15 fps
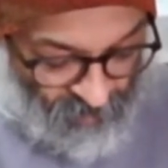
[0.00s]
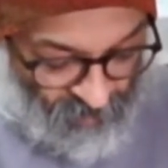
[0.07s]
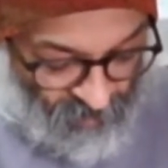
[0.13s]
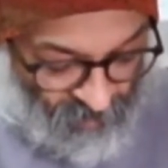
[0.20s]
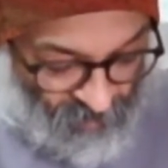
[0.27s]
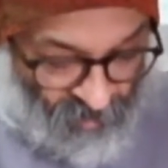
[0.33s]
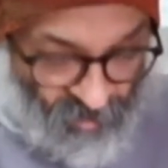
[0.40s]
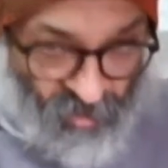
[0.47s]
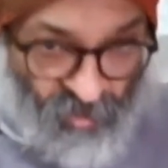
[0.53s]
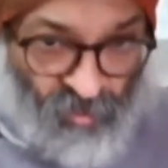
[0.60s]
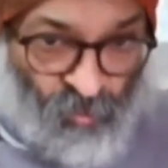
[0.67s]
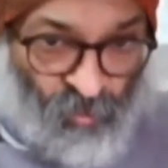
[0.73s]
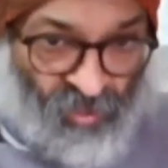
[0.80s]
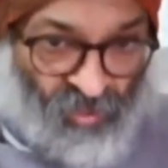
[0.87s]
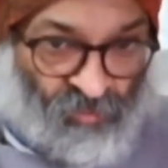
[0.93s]
so yeah, see
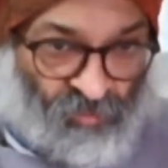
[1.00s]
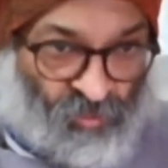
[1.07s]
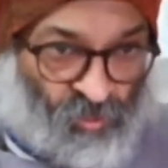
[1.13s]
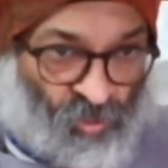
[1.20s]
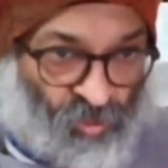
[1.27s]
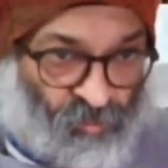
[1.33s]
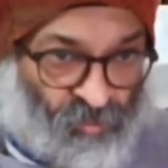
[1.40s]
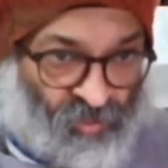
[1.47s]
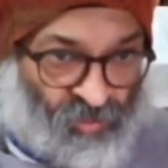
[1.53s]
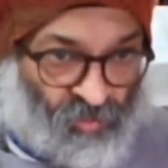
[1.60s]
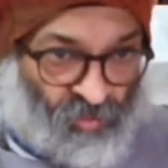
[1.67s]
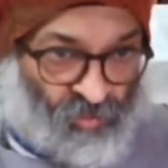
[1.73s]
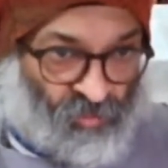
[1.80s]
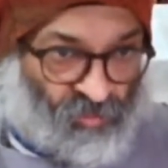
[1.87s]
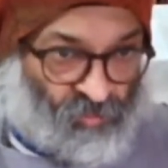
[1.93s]
when I stop it
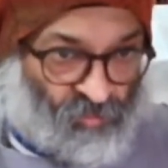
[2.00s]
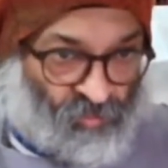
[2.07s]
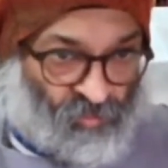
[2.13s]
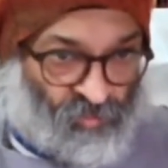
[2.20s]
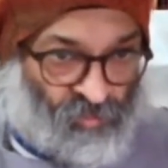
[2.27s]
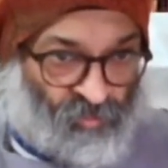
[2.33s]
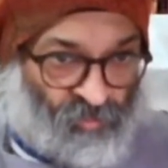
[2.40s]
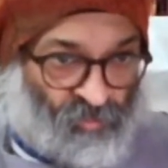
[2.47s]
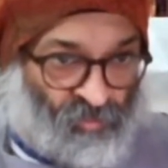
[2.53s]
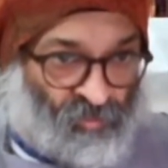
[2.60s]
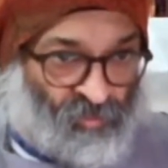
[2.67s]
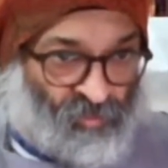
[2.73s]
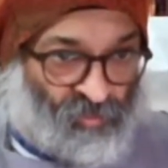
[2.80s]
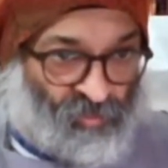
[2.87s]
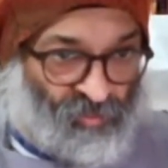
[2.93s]
now,
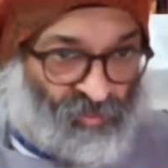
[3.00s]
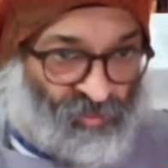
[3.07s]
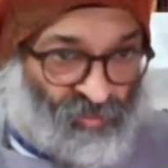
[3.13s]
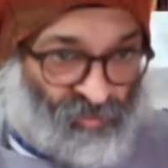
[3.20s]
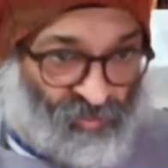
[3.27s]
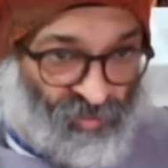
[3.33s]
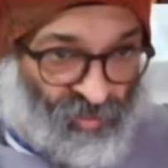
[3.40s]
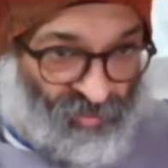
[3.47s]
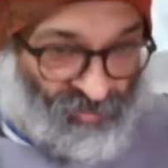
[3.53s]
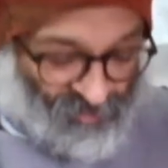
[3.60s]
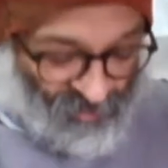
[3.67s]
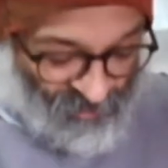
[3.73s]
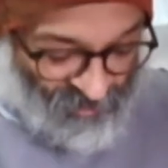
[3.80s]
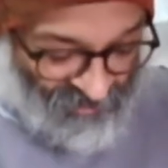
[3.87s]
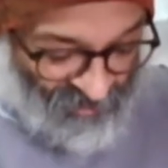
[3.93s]
nice
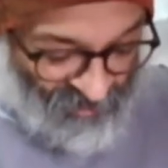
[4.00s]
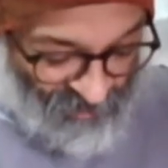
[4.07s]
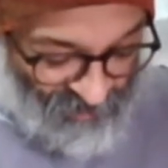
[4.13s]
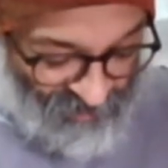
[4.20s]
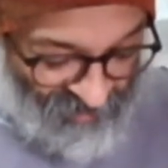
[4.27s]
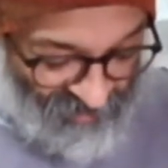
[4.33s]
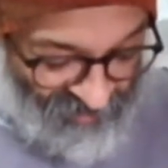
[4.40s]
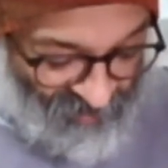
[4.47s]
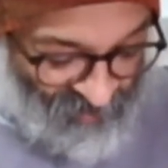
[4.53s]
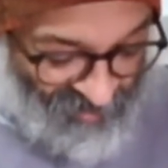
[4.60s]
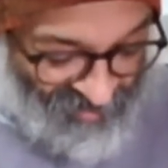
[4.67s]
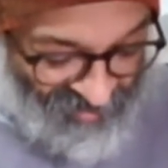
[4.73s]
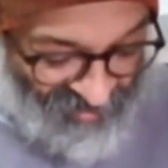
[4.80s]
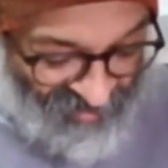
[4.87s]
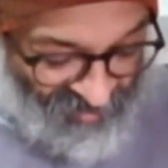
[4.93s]
to see your face
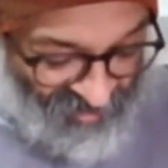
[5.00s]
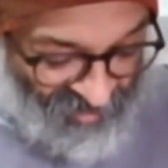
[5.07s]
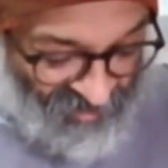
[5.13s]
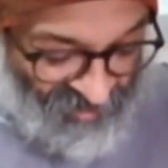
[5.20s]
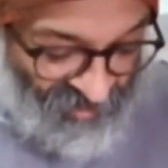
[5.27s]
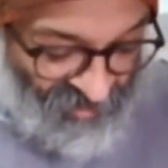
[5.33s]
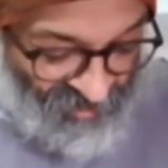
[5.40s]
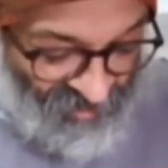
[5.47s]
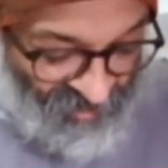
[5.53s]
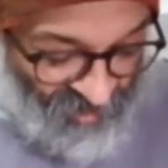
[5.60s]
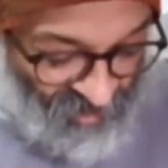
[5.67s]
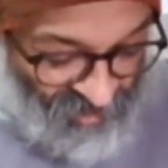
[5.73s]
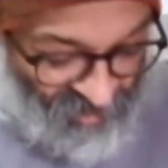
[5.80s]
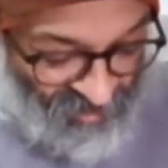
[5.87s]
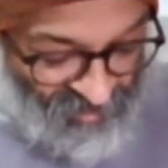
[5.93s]
once in a while.
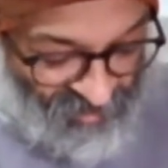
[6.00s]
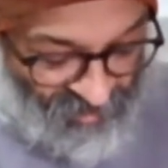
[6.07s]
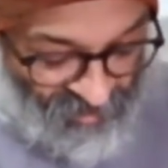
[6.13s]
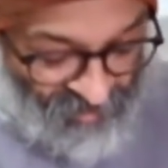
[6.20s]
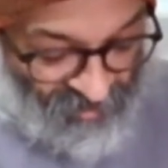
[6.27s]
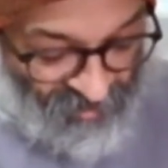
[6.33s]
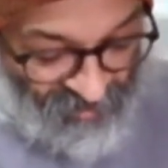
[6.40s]
Okay, good.